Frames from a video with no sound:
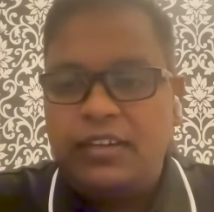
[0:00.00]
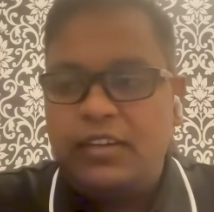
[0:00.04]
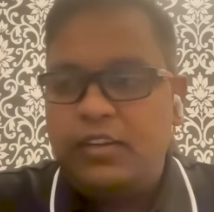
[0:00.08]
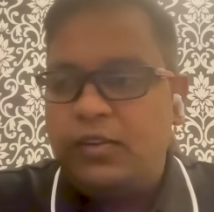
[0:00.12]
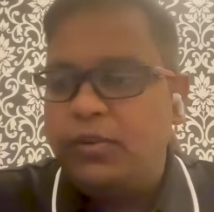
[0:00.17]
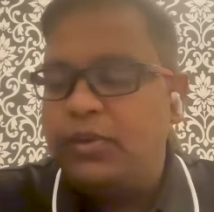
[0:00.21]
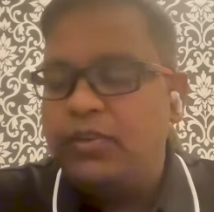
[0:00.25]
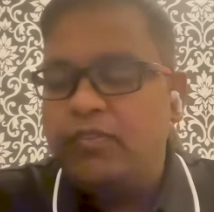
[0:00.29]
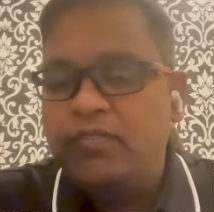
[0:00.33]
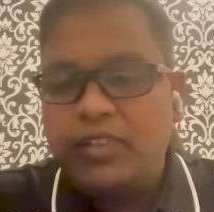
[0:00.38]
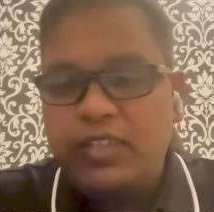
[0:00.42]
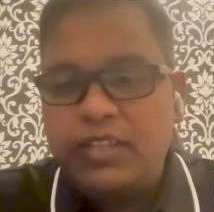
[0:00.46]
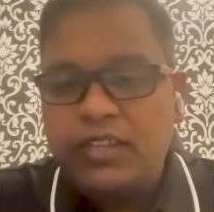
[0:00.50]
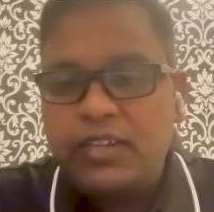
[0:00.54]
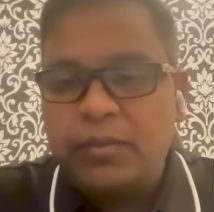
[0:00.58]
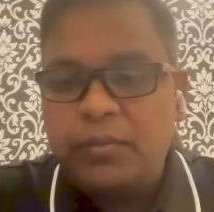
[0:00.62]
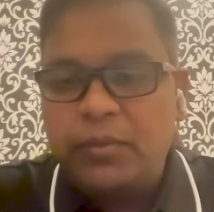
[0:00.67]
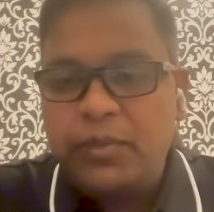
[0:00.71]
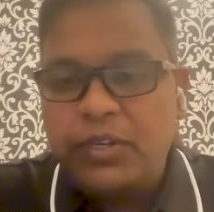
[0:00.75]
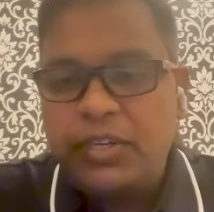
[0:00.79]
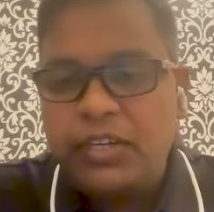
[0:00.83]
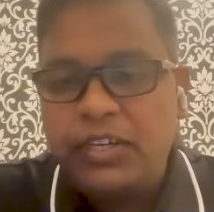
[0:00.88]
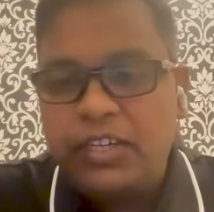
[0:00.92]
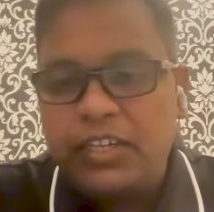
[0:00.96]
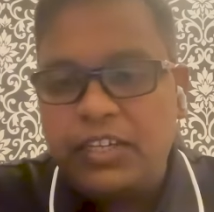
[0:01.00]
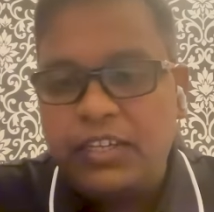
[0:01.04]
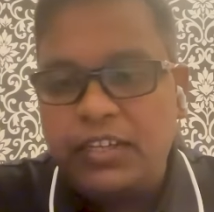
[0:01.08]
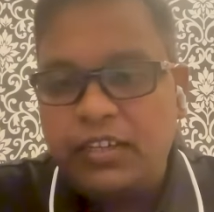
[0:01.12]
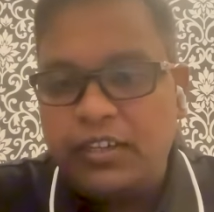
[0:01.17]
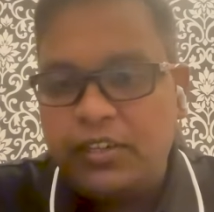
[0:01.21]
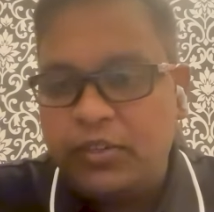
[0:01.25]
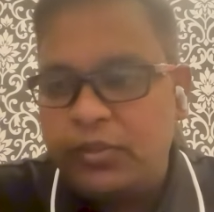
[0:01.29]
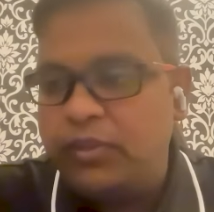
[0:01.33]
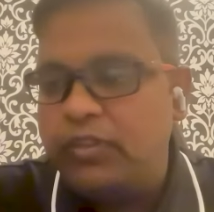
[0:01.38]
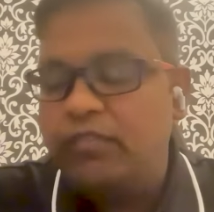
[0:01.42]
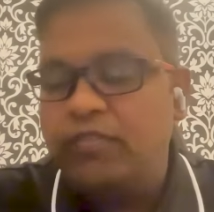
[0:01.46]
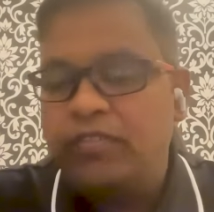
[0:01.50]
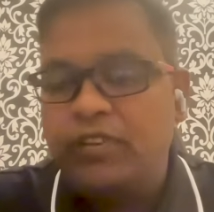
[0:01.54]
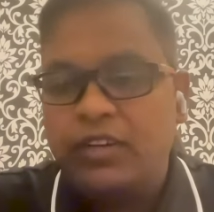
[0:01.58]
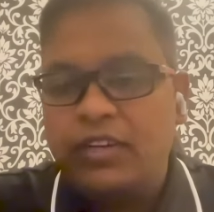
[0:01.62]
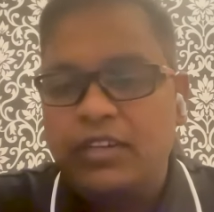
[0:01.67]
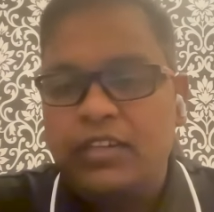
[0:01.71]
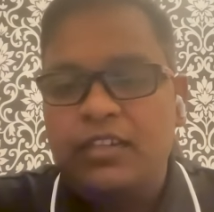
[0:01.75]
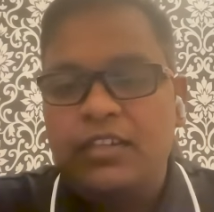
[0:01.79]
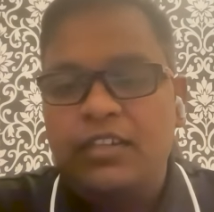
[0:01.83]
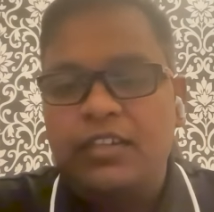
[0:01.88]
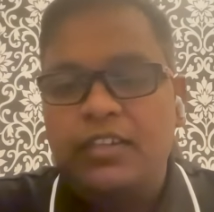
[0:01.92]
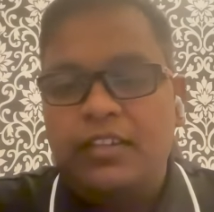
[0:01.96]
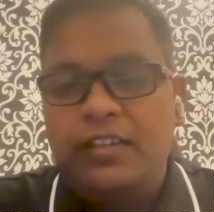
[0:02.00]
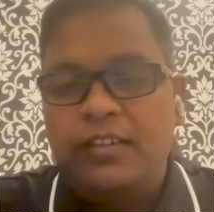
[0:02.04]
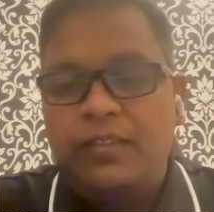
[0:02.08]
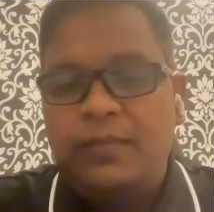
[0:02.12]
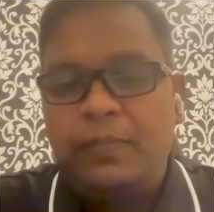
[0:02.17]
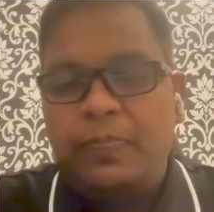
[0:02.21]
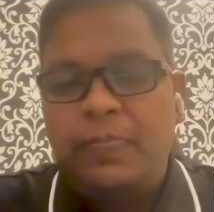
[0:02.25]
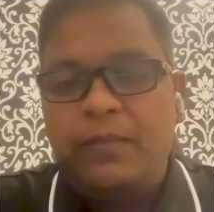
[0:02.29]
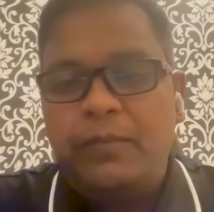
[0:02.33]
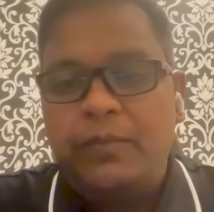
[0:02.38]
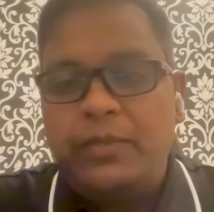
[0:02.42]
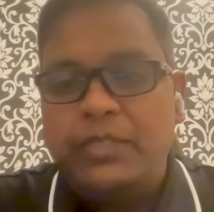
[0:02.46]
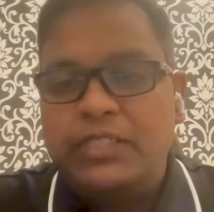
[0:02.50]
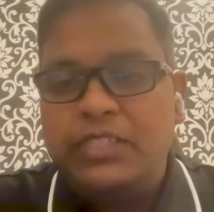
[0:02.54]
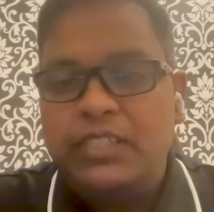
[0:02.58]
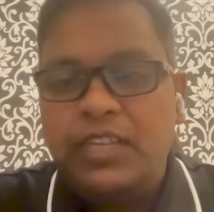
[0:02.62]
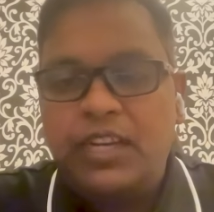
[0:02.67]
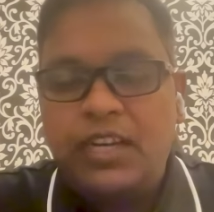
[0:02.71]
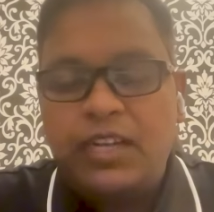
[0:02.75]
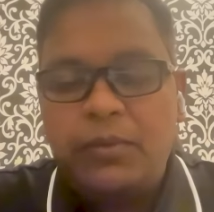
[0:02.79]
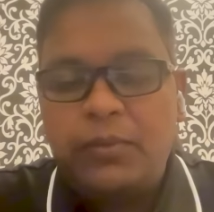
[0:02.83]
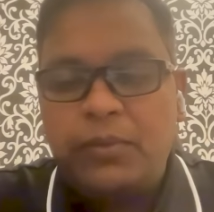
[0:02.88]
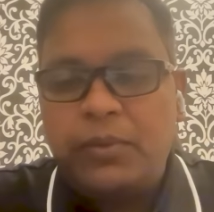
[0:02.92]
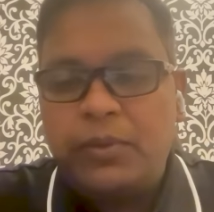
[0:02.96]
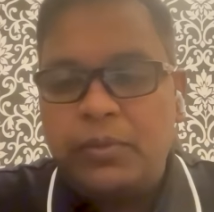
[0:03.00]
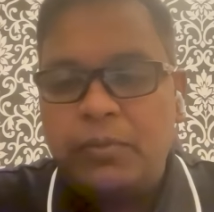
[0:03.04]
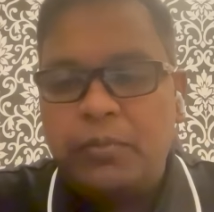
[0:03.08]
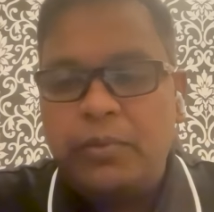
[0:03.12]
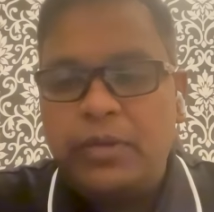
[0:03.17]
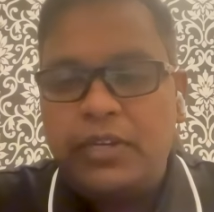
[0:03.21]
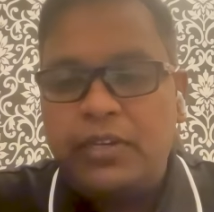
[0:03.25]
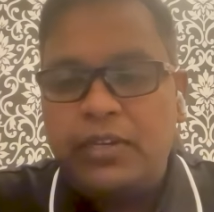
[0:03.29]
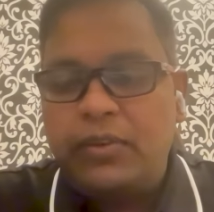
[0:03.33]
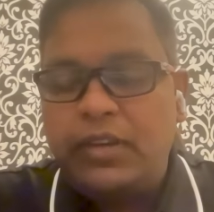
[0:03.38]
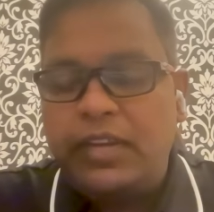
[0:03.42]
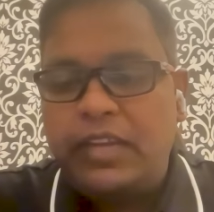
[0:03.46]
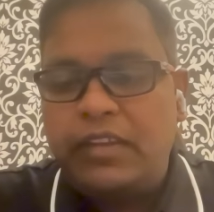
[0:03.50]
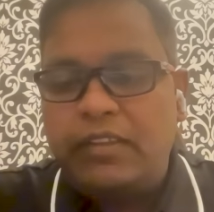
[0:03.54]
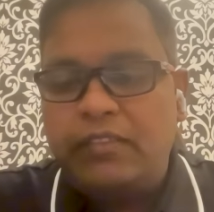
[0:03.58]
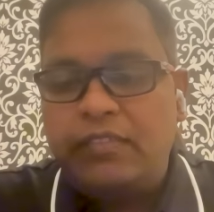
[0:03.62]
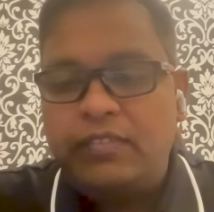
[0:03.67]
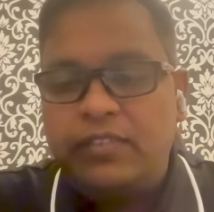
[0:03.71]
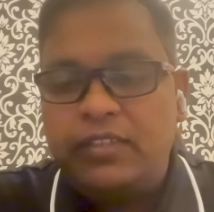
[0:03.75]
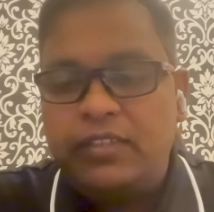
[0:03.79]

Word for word: Do it for the community, I do it for the vision that I want to bring to life,